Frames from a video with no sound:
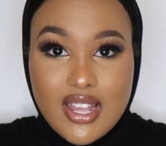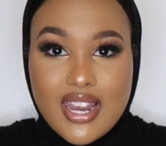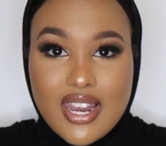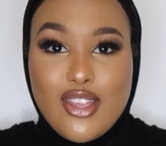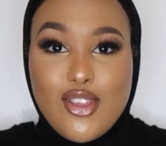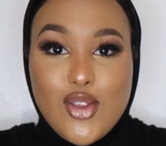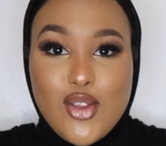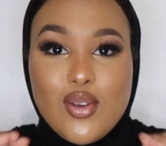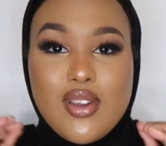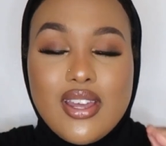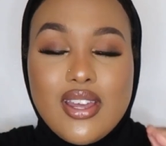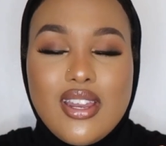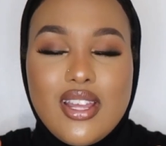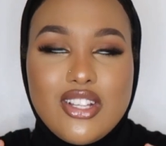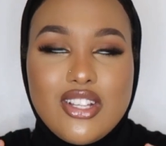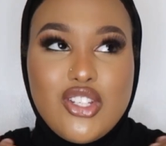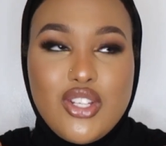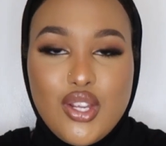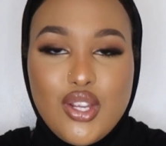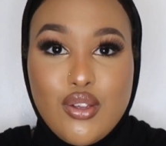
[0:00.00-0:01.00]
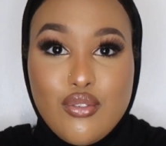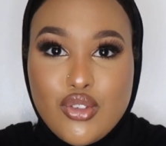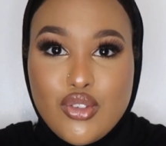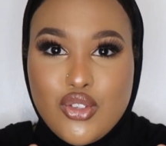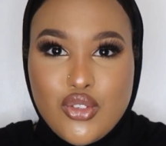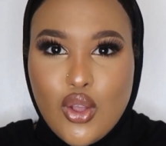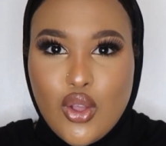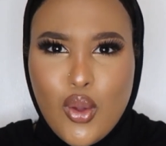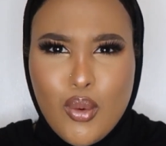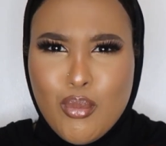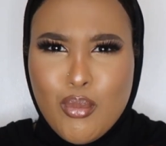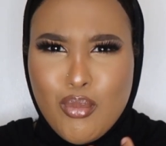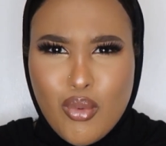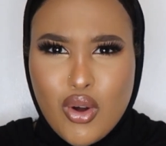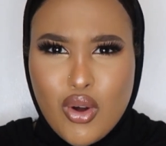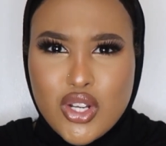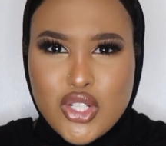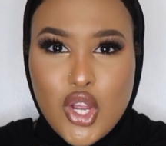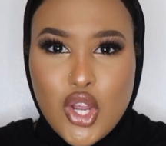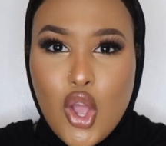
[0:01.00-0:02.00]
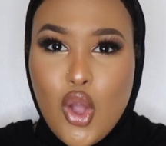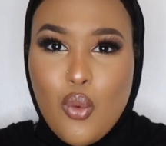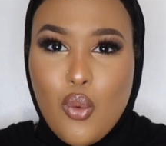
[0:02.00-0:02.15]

Like, you can achieve so much.